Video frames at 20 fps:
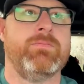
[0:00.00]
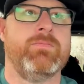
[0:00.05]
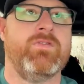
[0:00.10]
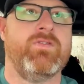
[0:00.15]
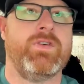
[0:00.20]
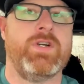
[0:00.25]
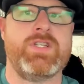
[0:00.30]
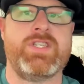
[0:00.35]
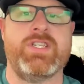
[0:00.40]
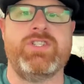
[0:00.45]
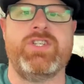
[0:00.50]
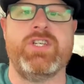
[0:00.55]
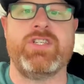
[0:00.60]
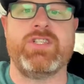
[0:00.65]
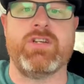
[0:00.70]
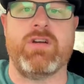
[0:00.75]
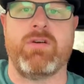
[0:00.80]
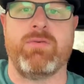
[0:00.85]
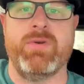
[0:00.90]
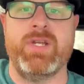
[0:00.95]
versus
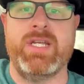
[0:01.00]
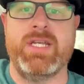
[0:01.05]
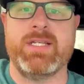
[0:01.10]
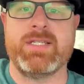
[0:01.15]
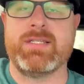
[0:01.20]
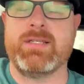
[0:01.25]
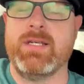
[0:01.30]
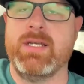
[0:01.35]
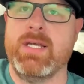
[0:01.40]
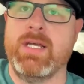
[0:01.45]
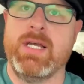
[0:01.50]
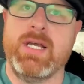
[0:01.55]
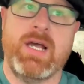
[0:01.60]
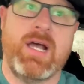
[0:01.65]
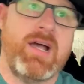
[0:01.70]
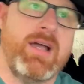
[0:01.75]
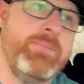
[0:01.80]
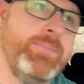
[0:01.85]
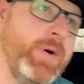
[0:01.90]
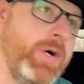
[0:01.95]
just our rigs.
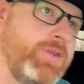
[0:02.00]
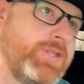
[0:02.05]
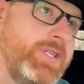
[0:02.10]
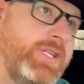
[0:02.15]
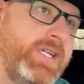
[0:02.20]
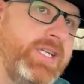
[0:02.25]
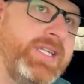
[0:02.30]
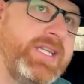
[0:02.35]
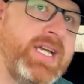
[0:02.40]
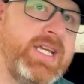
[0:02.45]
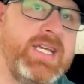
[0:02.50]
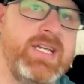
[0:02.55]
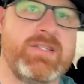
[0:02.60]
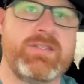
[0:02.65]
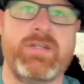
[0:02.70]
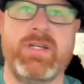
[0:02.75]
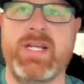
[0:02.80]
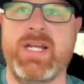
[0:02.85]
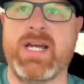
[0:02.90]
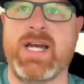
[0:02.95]
I posted in that
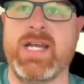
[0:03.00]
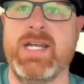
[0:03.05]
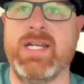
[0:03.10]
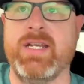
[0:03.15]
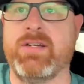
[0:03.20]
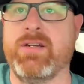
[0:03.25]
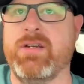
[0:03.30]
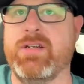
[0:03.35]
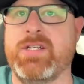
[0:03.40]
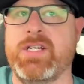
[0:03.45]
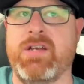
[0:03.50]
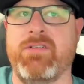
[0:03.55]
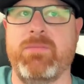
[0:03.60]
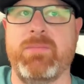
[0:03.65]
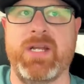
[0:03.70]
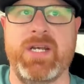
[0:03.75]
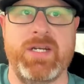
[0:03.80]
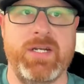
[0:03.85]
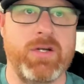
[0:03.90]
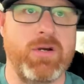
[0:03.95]
yesterday. I'd encourage
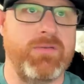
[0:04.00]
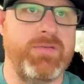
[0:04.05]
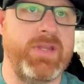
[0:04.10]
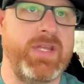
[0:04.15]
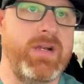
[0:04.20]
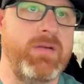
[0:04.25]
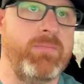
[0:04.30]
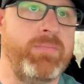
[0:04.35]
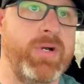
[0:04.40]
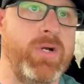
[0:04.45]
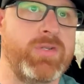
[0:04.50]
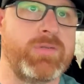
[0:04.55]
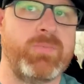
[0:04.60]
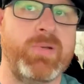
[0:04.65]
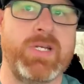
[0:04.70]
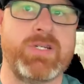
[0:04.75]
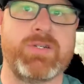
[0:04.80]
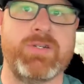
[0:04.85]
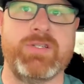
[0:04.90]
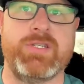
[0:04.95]
everybody to go over there and post
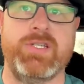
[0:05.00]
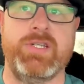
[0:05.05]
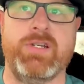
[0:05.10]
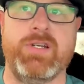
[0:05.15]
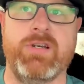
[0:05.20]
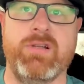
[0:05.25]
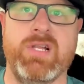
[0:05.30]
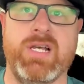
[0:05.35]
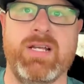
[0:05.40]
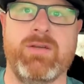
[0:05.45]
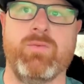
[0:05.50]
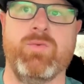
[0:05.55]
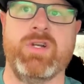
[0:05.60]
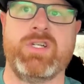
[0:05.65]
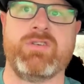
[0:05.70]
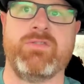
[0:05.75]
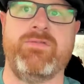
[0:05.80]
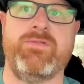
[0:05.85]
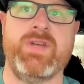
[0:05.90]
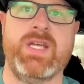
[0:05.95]
pictures of, like
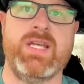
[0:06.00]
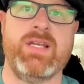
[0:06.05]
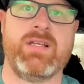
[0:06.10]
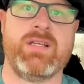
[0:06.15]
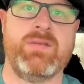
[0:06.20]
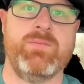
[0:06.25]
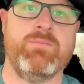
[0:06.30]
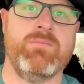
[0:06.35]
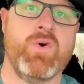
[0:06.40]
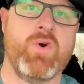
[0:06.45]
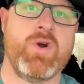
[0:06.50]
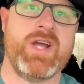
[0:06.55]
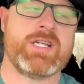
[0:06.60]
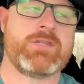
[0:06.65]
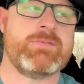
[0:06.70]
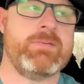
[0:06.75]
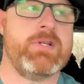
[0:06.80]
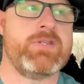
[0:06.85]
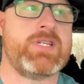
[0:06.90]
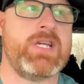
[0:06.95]
what's your fake. More
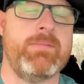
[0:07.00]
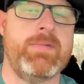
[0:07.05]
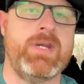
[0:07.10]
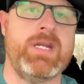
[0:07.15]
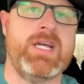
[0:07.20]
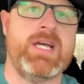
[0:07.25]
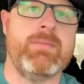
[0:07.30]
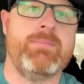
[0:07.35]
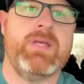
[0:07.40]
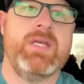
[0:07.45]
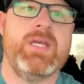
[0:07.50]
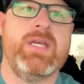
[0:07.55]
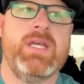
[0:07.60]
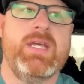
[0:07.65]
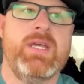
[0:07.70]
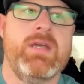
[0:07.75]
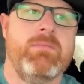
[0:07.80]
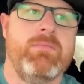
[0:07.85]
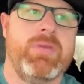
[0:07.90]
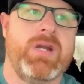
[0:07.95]
expos coming up.
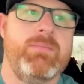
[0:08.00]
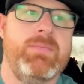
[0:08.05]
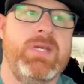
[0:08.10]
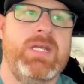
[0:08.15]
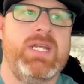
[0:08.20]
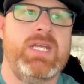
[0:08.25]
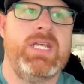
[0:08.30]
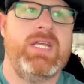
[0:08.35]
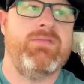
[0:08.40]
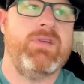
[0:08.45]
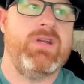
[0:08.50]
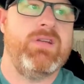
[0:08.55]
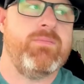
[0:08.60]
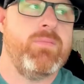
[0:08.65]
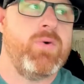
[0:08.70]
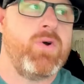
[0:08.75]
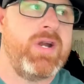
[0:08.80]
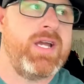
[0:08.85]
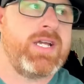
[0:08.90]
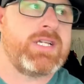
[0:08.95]
But I mean, even if
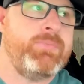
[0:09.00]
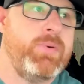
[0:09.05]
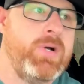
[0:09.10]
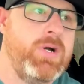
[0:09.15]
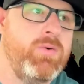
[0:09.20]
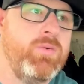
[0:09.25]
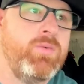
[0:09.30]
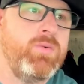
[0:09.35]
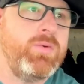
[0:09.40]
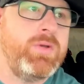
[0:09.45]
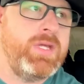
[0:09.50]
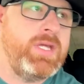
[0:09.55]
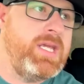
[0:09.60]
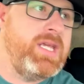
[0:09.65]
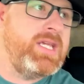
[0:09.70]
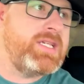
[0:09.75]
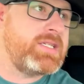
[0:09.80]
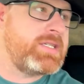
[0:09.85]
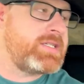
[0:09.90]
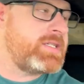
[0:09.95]
more expo
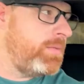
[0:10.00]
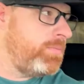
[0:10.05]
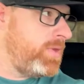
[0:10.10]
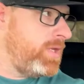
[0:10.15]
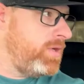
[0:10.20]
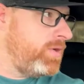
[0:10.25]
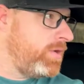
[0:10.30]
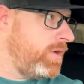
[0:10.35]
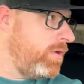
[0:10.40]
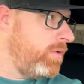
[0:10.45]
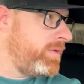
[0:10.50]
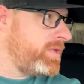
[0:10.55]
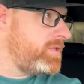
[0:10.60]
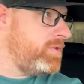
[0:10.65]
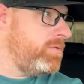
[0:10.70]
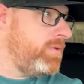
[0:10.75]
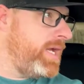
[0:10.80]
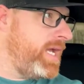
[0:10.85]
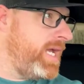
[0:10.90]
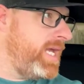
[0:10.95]
isn't something you're going
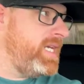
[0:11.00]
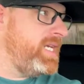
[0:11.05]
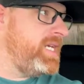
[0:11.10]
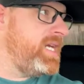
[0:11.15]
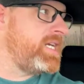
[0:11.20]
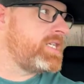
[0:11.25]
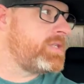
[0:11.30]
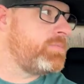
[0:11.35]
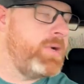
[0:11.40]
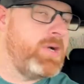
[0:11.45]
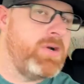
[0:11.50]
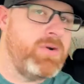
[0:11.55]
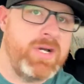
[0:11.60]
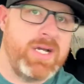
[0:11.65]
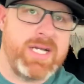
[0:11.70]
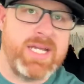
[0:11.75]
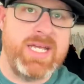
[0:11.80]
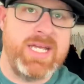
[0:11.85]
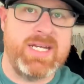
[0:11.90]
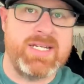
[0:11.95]
to, any expo,
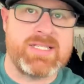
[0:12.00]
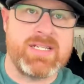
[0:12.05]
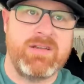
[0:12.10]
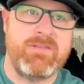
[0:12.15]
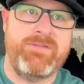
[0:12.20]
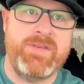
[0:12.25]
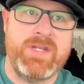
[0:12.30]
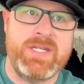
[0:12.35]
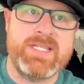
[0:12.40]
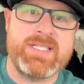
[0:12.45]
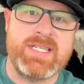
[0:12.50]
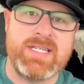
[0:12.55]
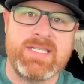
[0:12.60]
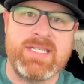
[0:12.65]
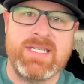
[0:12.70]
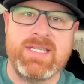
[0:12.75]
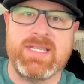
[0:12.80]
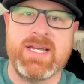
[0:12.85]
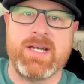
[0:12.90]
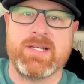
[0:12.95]
again, it's like 50,
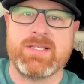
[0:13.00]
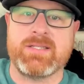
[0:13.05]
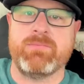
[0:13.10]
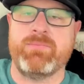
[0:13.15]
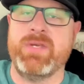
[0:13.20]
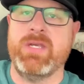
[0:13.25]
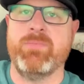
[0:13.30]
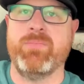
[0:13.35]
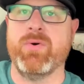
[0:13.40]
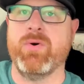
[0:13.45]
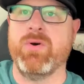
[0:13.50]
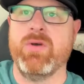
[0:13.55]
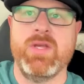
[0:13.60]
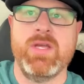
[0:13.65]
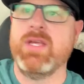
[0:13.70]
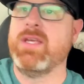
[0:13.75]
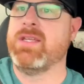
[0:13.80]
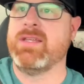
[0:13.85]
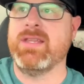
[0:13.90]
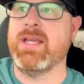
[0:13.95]
60,000 people.
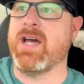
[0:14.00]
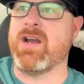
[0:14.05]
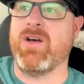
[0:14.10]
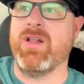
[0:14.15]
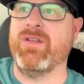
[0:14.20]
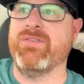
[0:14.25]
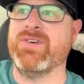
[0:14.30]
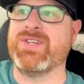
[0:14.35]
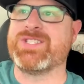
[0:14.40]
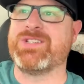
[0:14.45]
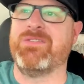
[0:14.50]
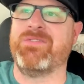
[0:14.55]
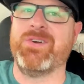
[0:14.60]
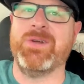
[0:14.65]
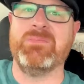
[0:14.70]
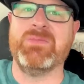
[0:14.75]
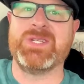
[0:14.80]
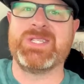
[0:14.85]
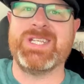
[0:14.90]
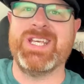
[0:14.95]
Not all of us are
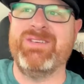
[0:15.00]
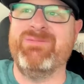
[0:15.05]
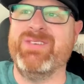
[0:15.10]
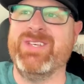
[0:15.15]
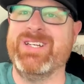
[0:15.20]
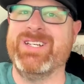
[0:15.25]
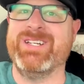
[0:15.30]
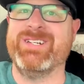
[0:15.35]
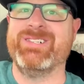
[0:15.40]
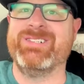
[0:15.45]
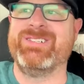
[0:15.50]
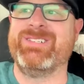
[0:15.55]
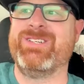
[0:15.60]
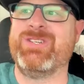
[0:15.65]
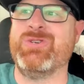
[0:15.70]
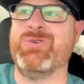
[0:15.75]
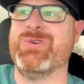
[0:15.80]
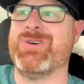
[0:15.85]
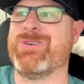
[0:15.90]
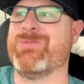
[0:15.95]
from the same,
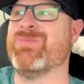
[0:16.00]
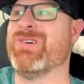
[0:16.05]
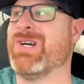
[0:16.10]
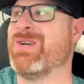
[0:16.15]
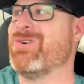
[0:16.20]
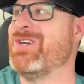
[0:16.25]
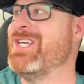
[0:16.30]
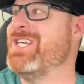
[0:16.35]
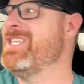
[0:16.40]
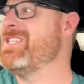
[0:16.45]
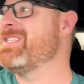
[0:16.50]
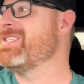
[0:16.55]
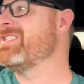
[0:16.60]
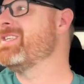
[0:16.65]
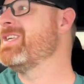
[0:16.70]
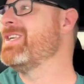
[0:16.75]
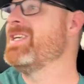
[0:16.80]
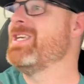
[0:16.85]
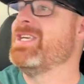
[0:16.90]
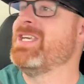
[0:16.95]
200-mile radius.
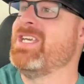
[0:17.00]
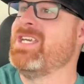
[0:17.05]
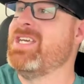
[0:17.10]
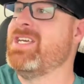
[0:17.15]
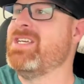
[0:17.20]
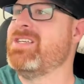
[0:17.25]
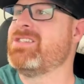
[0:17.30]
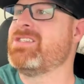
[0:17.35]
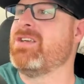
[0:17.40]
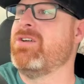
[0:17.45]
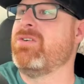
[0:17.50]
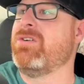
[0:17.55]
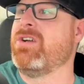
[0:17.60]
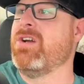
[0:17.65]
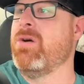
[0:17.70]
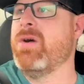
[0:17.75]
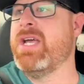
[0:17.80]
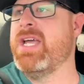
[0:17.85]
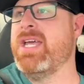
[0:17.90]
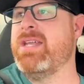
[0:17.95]
So
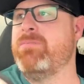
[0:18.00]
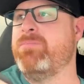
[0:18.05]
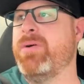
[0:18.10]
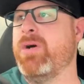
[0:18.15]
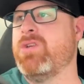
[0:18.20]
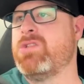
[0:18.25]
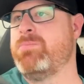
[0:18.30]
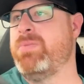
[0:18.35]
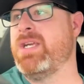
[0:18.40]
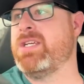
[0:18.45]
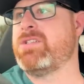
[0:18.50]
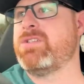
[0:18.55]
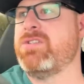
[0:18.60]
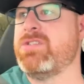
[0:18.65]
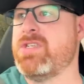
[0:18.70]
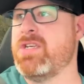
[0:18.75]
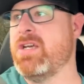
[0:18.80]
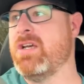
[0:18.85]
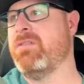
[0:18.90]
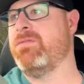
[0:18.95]
go ahead and post pictures
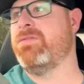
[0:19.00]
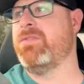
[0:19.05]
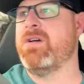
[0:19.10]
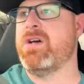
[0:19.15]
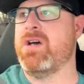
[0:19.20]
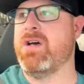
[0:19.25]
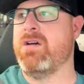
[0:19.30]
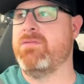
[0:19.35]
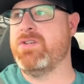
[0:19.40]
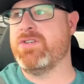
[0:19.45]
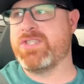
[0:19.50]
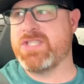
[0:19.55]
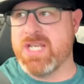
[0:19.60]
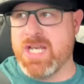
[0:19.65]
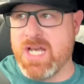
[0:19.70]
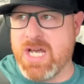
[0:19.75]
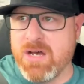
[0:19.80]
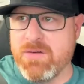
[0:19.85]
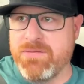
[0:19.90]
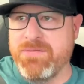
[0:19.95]
of
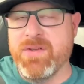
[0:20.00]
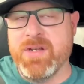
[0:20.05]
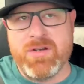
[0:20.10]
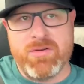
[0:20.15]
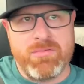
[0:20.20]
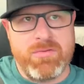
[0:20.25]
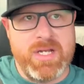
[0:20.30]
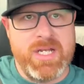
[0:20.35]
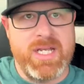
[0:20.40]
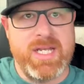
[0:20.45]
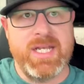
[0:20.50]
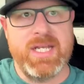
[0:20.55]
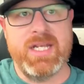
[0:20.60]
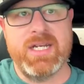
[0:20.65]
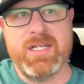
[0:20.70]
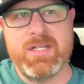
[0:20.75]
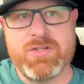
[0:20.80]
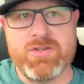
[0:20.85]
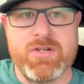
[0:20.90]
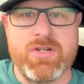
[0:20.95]
yourself and your rig
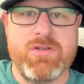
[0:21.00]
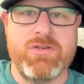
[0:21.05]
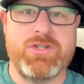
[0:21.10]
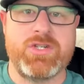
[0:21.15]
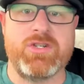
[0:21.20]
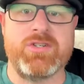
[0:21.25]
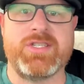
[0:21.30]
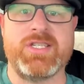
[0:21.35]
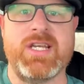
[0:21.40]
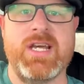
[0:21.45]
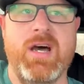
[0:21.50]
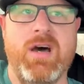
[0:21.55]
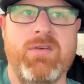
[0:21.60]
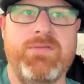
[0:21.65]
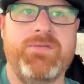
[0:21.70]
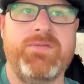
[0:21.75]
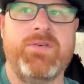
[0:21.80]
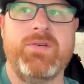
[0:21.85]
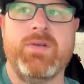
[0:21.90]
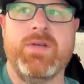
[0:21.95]
and introduce
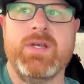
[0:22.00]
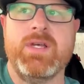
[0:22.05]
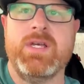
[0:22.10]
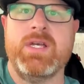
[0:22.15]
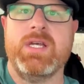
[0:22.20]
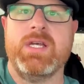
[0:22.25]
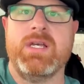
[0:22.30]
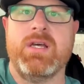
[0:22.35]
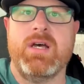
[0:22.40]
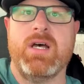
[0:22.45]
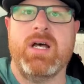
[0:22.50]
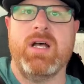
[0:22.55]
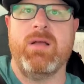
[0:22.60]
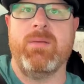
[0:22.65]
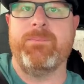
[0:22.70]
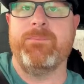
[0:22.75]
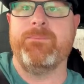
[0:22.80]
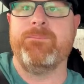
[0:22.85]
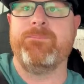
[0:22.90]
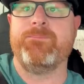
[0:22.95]
yourself.
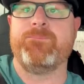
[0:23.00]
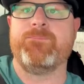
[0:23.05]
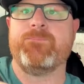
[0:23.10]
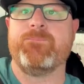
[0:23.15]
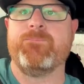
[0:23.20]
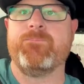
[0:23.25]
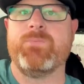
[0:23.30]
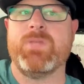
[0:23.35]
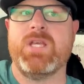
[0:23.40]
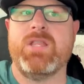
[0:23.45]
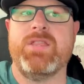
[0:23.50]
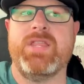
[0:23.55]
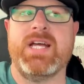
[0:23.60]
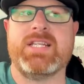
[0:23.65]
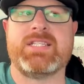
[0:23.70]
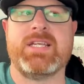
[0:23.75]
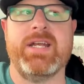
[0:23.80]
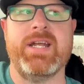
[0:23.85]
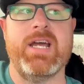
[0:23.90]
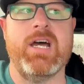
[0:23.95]
Um,
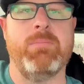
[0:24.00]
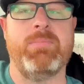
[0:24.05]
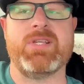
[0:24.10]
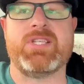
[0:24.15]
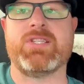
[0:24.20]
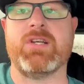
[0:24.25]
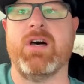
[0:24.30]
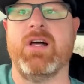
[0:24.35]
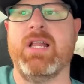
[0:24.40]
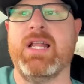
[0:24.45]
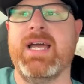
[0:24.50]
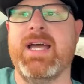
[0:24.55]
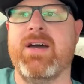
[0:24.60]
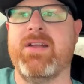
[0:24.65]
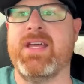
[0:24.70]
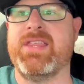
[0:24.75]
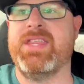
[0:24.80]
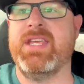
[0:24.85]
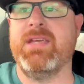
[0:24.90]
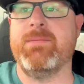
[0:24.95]
that's going to help us all
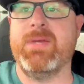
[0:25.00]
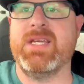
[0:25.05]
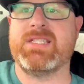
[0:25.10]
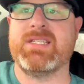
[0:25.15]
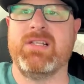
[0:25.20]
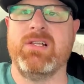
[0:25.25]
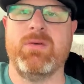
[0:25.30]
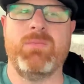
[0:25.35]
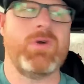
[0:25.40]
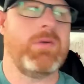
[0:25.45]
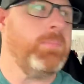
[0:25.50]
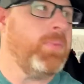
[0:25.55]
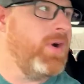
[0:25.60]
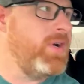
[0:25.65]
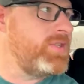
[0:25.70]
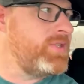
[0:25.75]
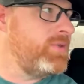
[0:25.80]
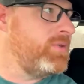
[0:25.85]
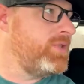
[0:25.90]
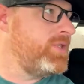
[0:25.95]
out. I think it makes it a little more
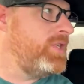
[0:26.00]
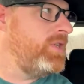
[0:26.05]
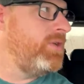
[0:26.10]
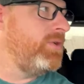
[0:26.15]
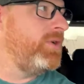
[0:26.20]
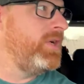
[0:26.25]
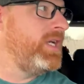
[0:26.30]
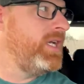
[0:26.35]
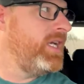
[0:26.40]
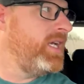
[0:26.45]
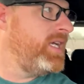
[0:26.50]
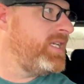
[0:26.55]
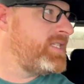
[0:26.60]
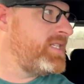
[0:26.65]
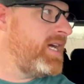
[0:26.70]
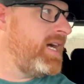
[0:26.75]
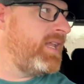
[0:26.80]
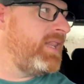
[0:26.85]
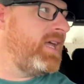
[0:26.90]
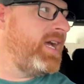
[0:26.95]
personal too. It's
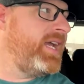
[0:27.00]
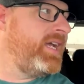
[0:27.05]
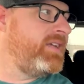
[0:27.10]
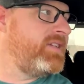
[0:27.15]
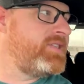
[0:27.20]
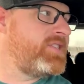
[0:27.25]
not like